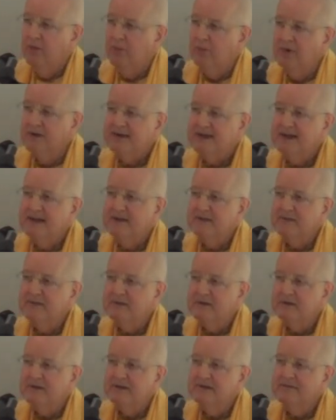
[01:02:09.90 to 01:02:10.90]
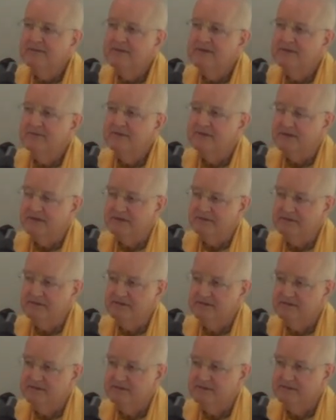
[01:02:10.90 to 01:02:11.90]
What can you learn from
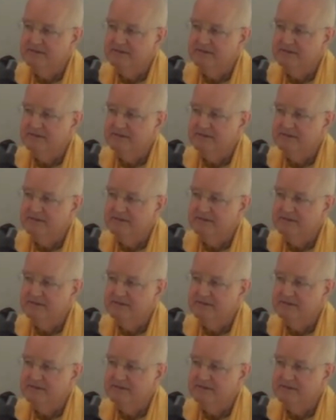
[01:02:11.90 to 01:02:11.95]
this?